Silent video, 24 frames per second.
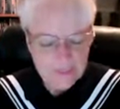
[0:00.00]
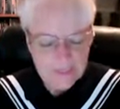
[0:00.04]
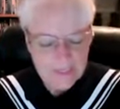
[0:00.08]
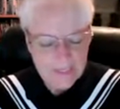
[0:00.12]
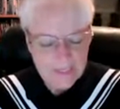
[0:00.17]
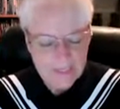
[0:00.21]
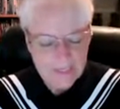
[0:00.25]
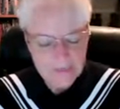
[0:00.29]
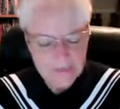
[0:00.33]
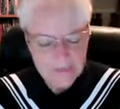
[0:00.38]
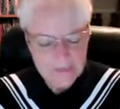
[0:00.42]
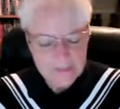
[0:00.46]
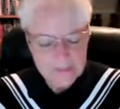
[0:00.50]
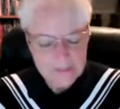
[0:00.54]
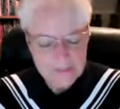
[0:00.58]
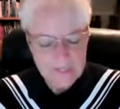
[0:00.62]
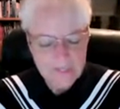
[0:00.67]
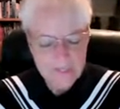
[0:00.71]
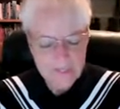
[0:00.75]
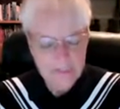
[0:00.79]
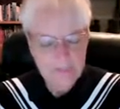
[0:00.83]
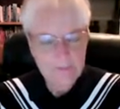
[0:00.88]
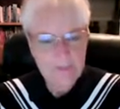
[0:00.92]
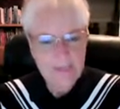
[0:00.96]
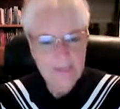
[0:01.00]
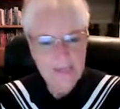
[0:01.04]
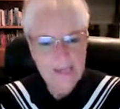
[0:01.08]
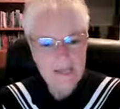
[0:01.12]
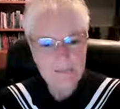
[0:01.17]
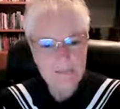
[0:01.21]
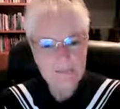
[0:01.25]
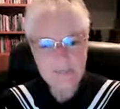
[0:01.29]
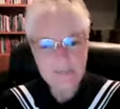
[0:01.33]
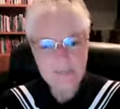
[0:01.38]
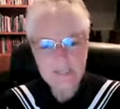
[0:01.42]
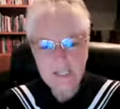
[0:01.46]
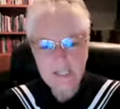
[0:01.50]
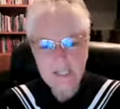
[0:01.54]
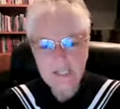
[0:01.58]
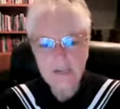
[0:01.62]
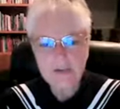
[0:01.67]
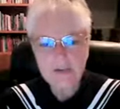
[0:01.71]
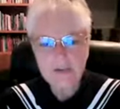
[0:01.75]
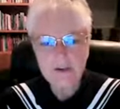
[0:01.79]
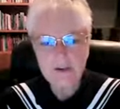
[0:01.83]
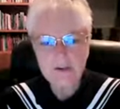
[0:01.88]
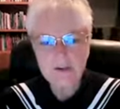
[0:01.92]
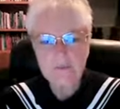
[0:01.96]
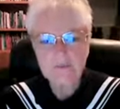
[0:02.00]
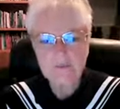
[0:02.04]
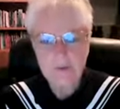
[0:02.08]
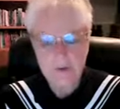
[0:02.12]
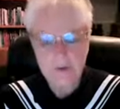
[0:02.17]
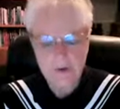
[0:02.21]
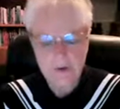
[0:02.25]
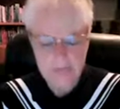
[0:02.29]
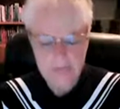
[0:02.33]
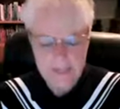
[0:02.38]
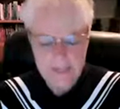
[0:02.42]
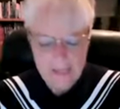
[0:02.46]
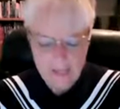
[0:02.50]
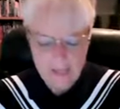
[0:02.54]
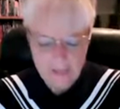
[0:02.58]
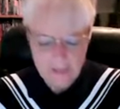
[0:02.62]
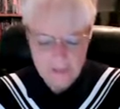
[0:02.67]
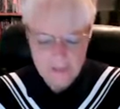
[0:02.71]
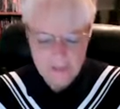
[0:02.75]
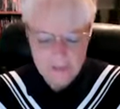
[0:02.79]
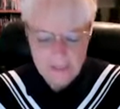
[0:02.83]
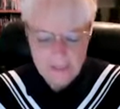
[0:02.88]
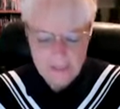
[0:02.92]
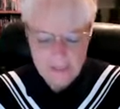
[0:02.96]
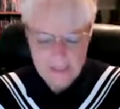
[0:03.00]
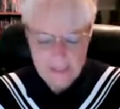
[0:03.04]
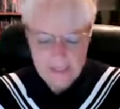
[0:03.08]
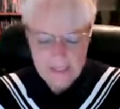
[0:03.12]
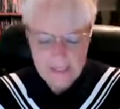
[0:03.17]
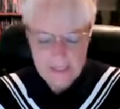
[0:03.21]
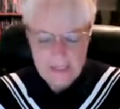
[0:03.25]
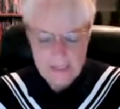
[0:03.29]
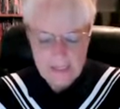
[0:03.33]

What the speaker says: in countries like Japan, particularly for the elderly.